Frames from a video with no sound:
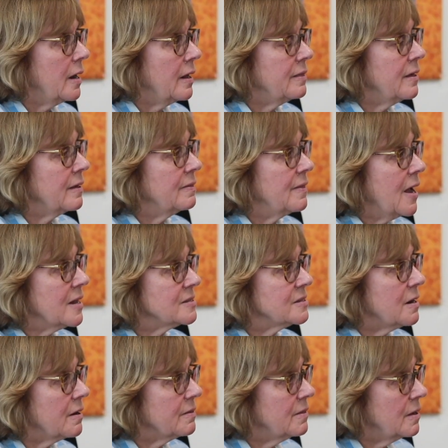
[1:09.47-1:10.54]
I think that's
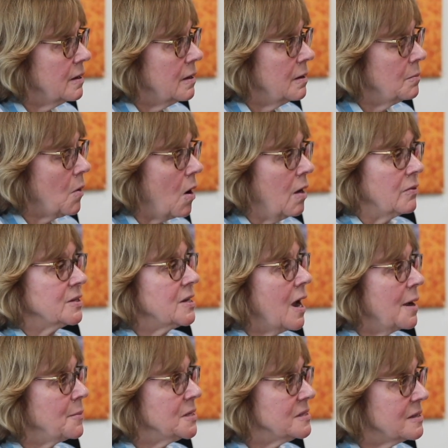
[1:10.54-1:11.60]
our theme all the
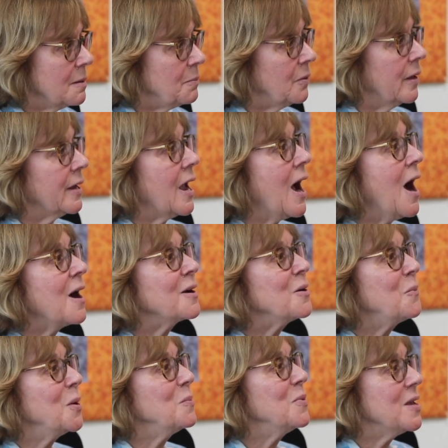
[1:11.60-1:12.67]
time at STEP, like, how
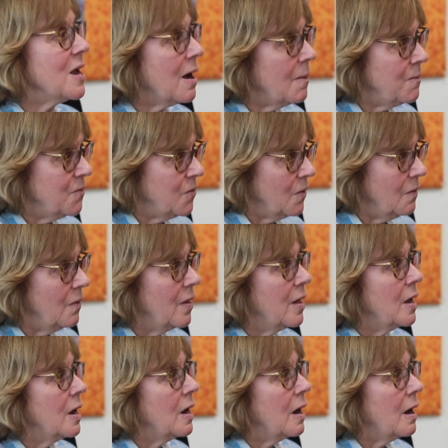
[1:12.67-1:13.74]
can we be helpful?
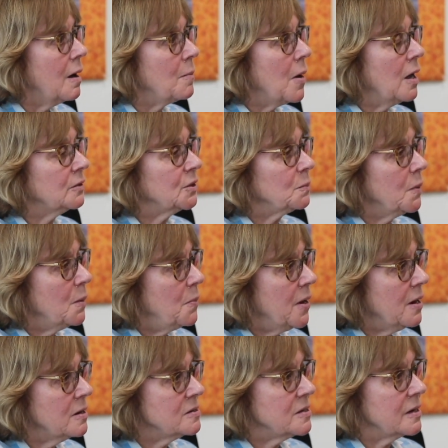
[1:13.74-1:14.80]
Ultimately,
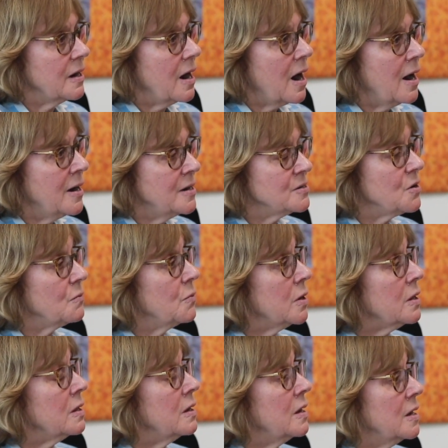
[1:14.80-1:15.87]
parents and guardians are
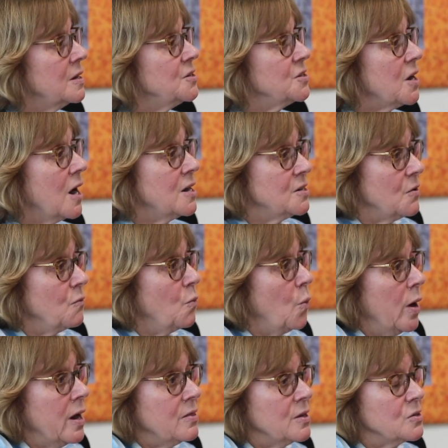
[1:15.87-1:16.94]
really in charge of
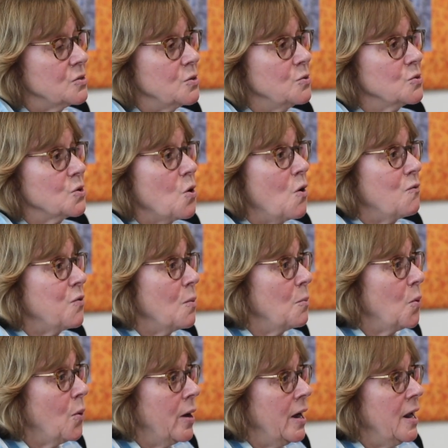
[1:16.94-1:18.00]
where their students go from
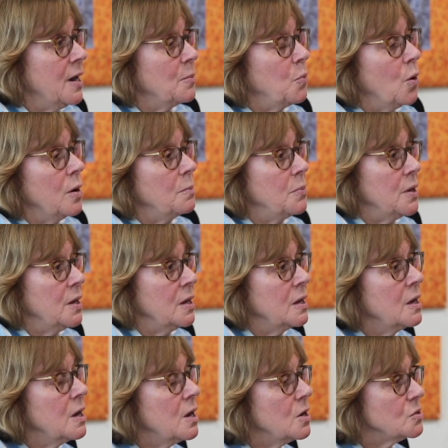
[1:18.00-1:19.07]
point A to point B,
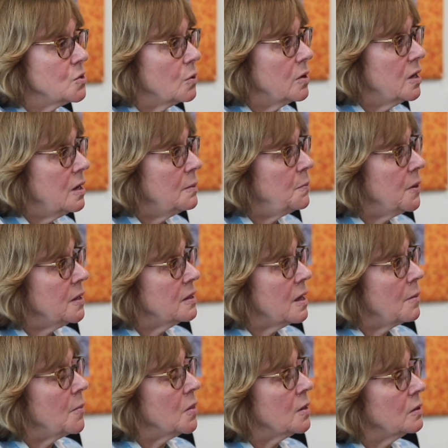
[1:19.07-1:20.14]
so keeping
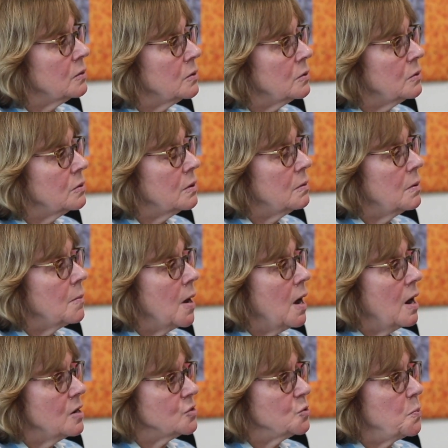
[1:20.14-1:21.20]
them in the loop,
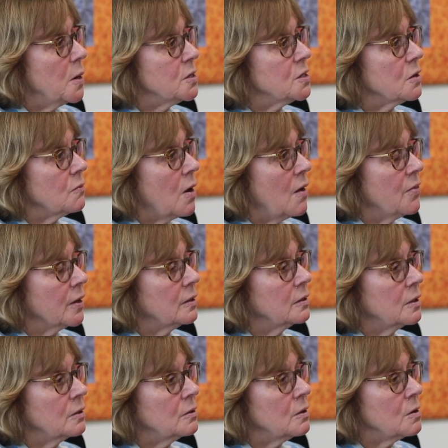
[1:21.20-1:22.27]
especially around the clinical